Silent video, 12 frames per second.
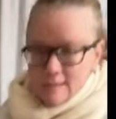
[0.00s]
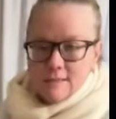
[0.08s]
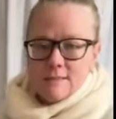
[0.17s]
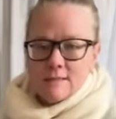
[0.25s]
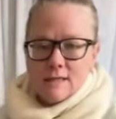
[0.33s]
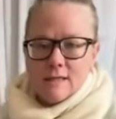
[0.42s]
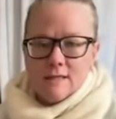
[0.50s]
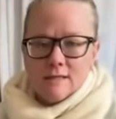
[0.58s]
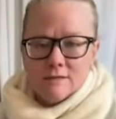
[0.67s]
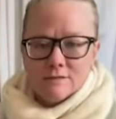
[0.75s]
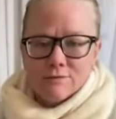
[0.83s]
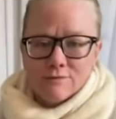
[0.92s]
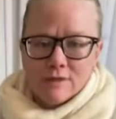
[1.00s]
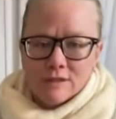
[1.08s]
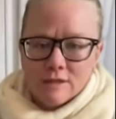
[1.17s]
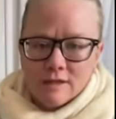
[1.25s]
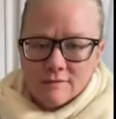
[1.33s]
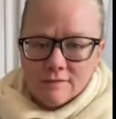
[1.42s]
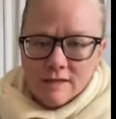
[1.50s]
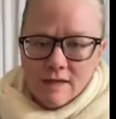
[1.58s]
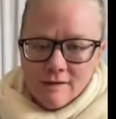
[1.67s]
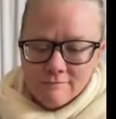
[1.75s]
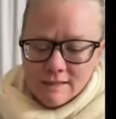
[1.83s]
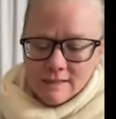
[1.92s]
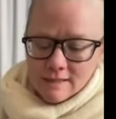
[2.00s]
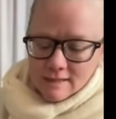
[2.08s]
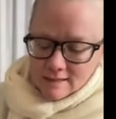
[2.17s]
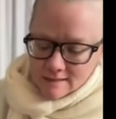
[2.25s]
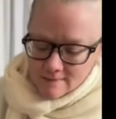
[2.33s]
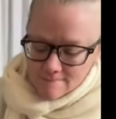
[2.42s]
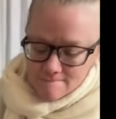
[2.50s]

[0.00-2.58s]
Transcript: This is fresh out of the oven.